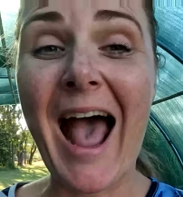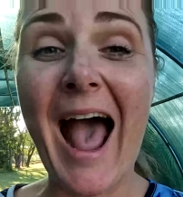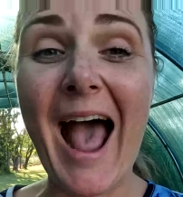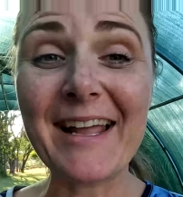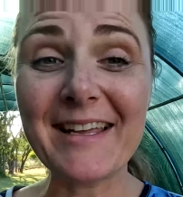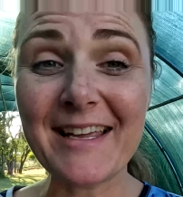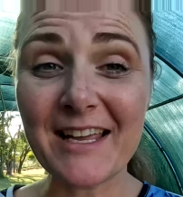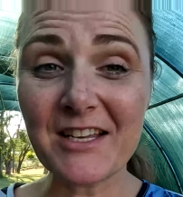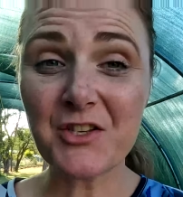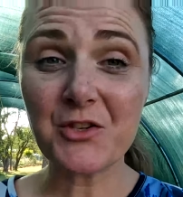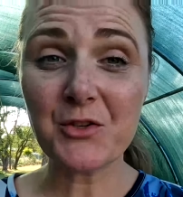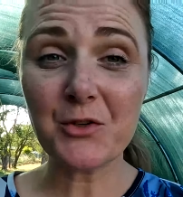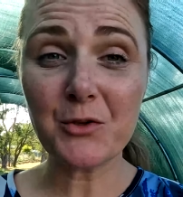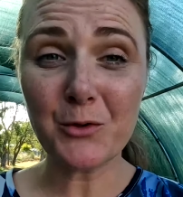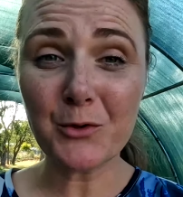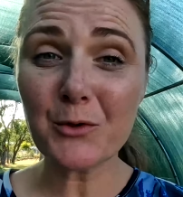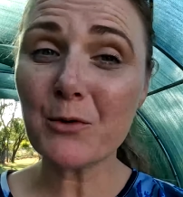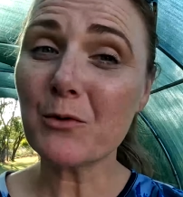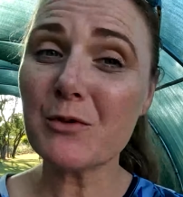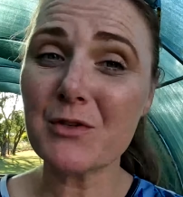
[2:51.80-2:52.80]
I guess you
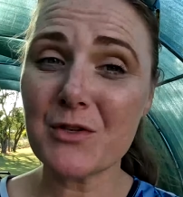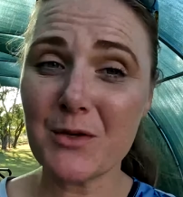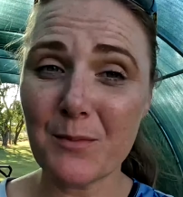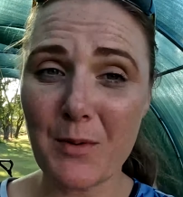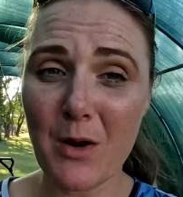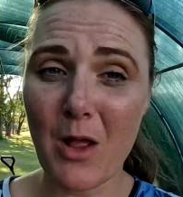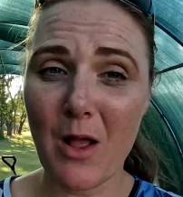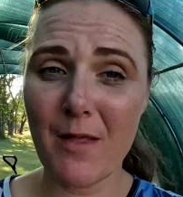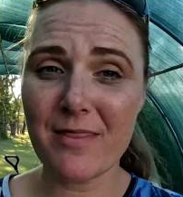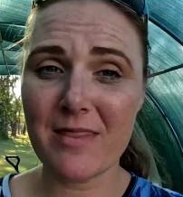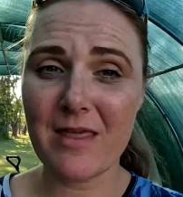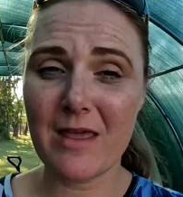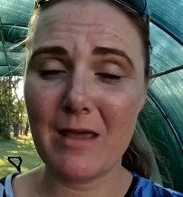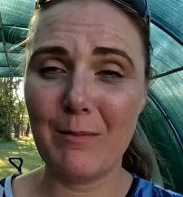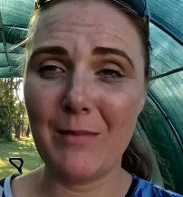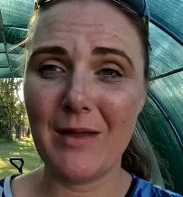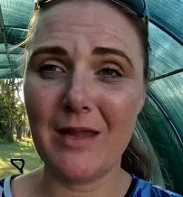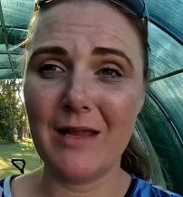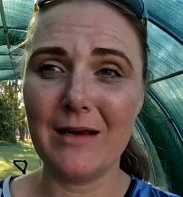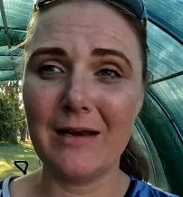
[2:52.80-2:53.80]
could also plant
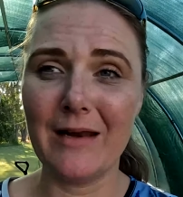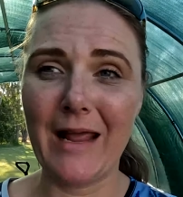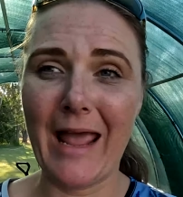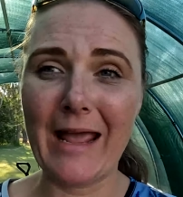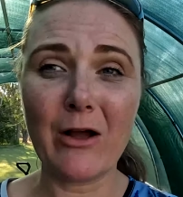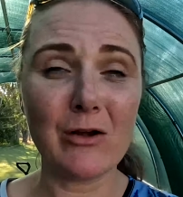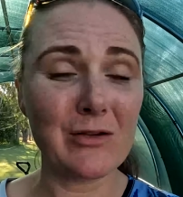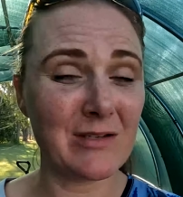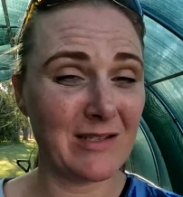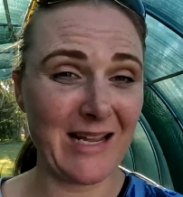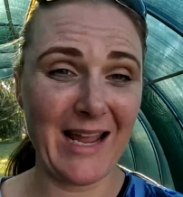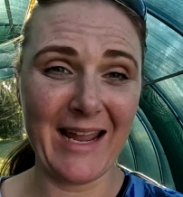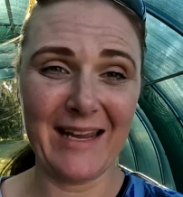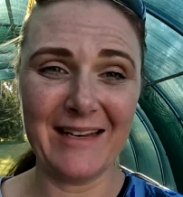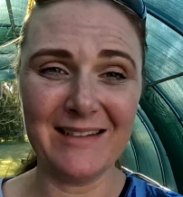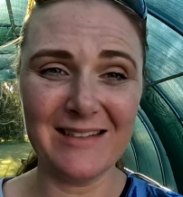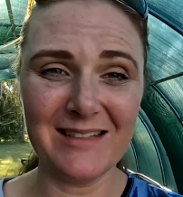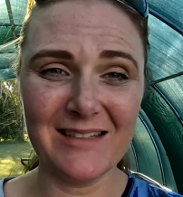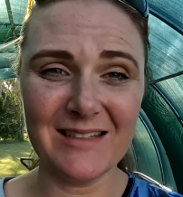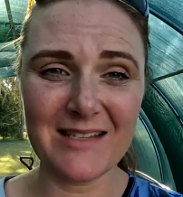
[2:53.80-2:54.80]
them in
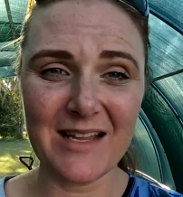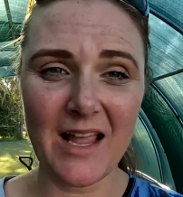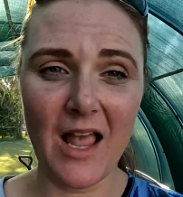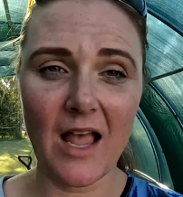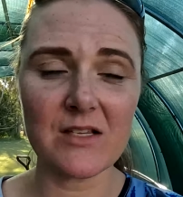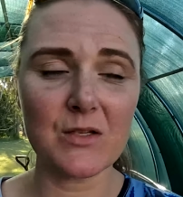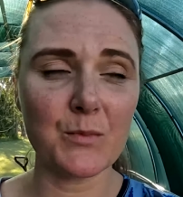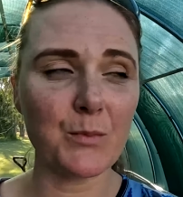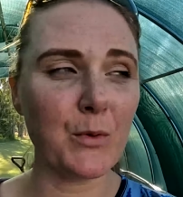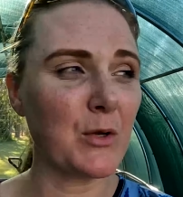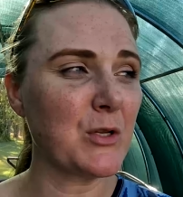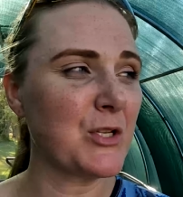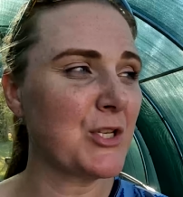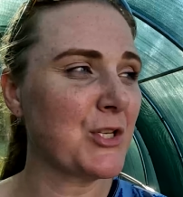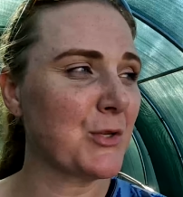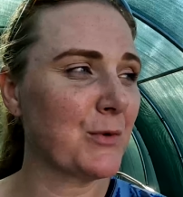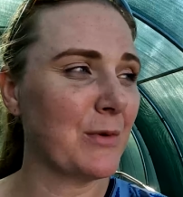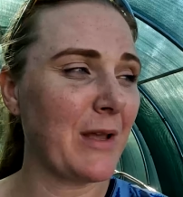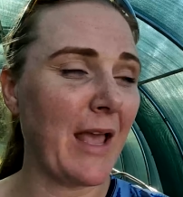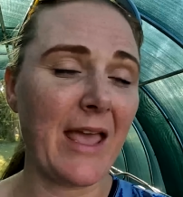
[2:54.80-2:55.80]
containers as opposed
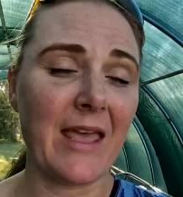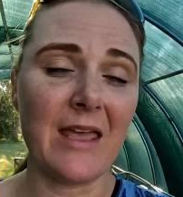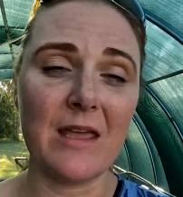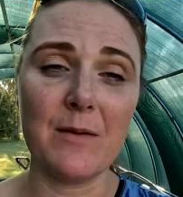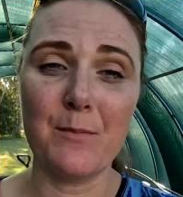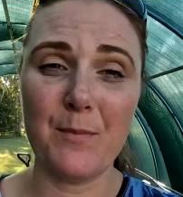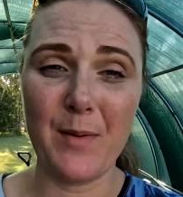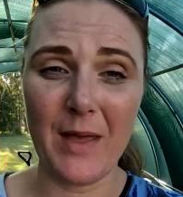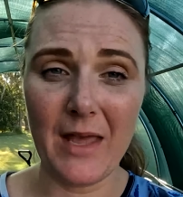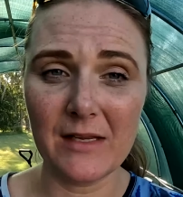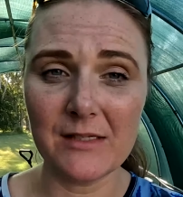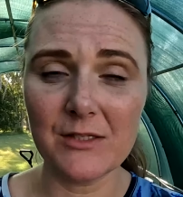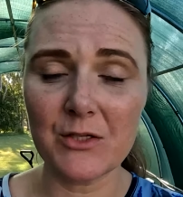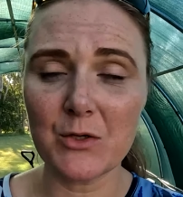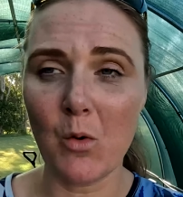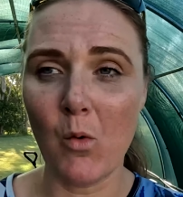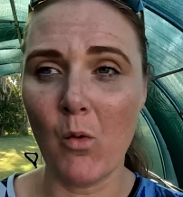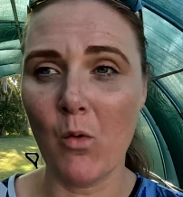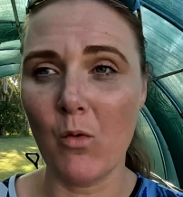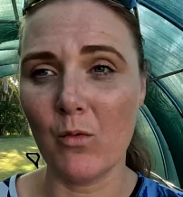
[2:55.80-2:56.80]
to a bed
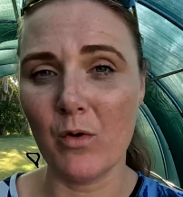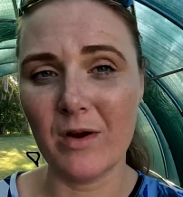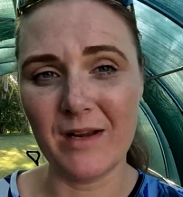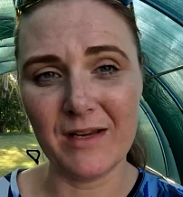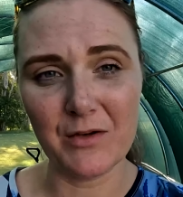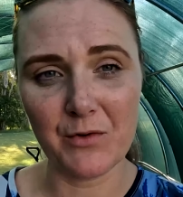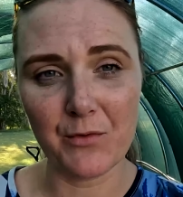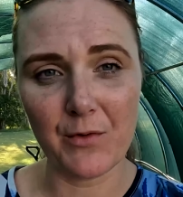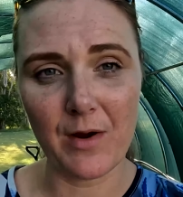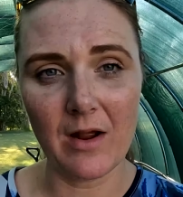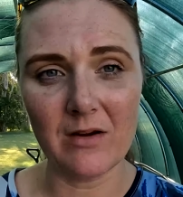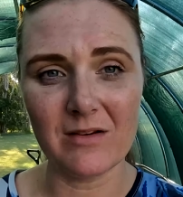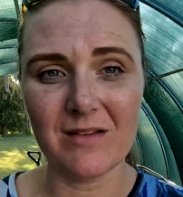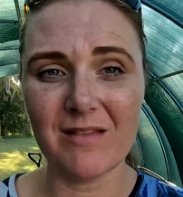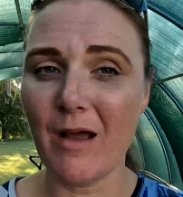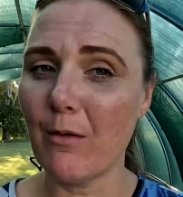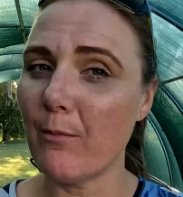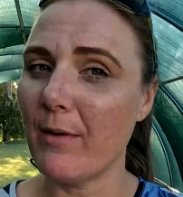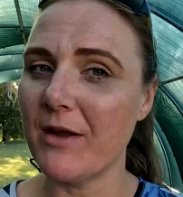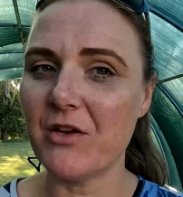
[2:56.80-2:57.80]
or in ground, and
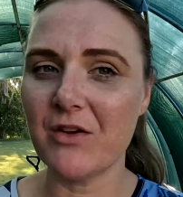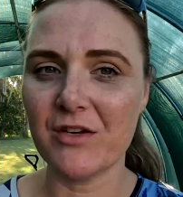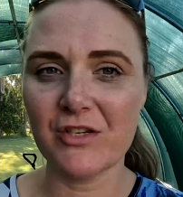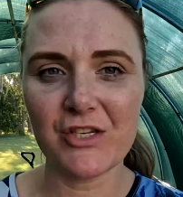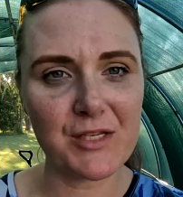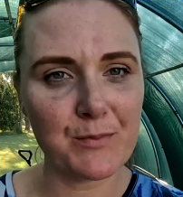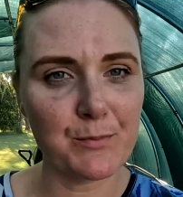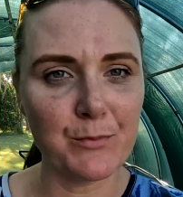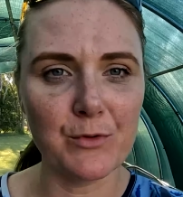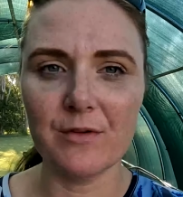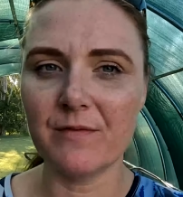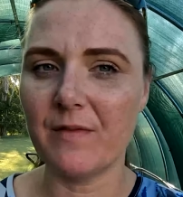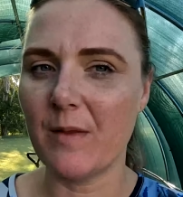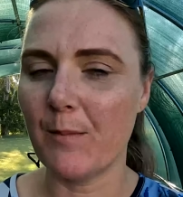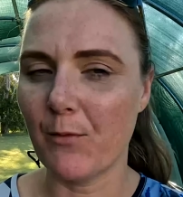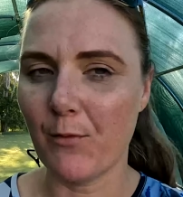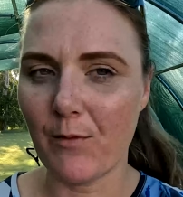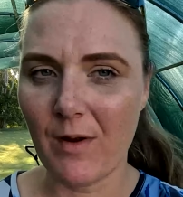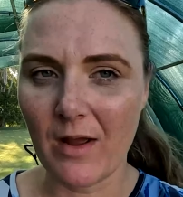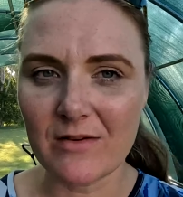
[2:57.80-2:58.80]
that way you can just move
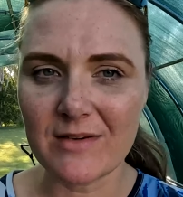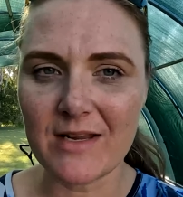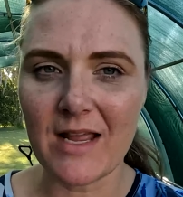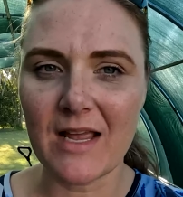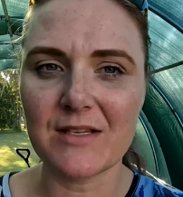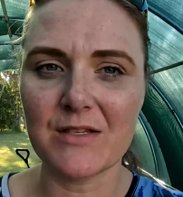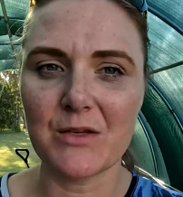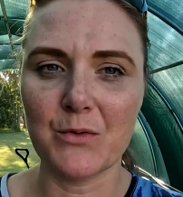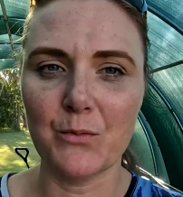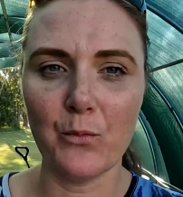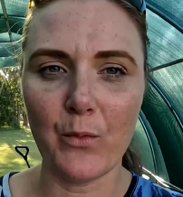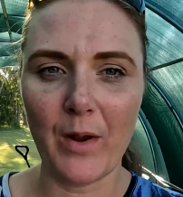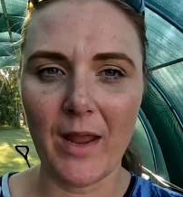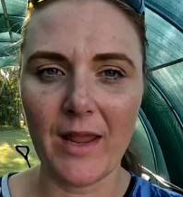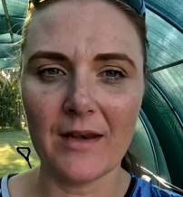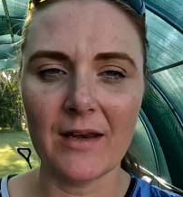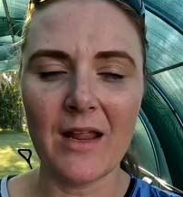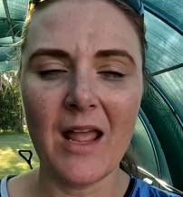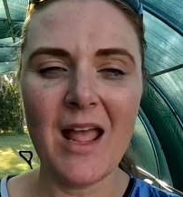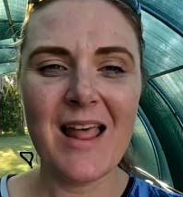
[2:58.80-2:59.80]
them around as and
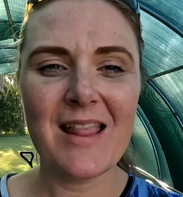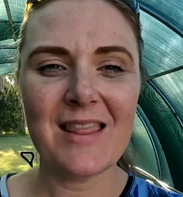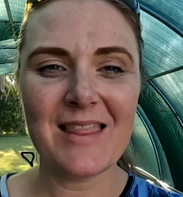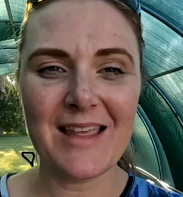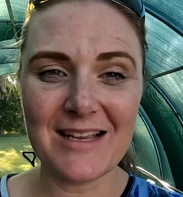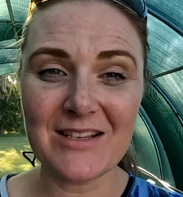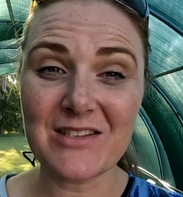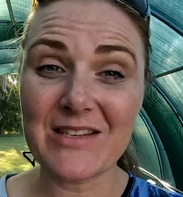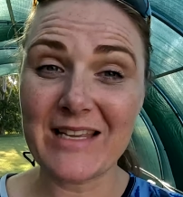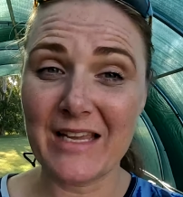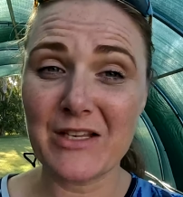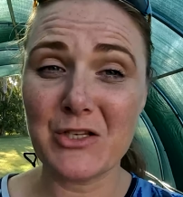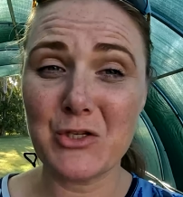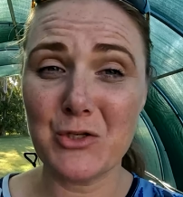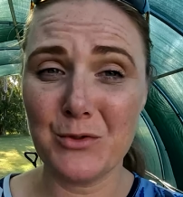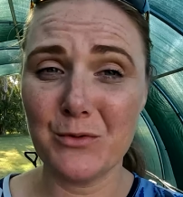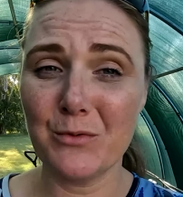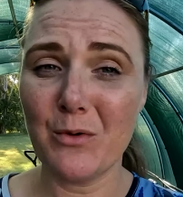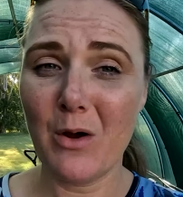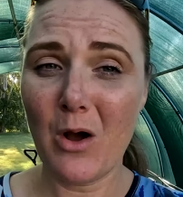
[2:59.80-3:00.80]
when things get too